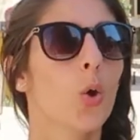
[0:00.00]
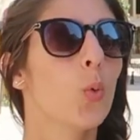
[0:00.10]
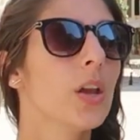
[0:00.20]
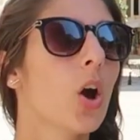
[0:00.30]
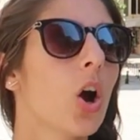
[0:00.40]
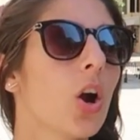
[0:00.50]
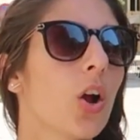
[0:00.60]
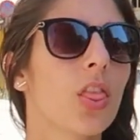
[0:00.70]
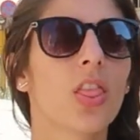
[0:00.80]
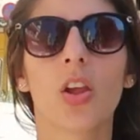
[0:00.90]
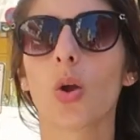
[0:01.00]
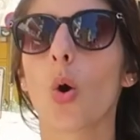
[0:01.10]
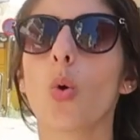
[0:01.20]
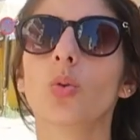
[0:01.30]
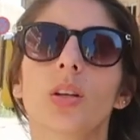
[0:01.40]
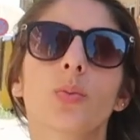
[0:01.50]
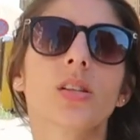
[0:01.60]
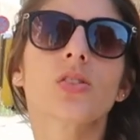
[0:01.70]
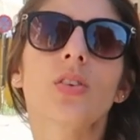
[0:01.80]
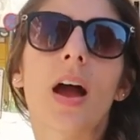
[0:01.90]
We are the only
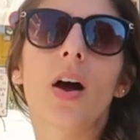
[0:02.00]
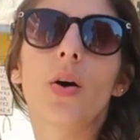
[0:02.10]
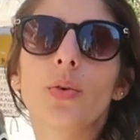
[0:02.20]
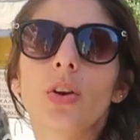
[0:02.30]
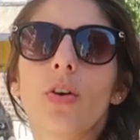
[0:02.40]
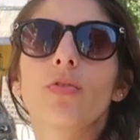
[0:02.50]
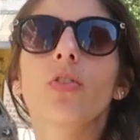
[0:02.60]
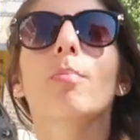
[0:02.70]
ones around for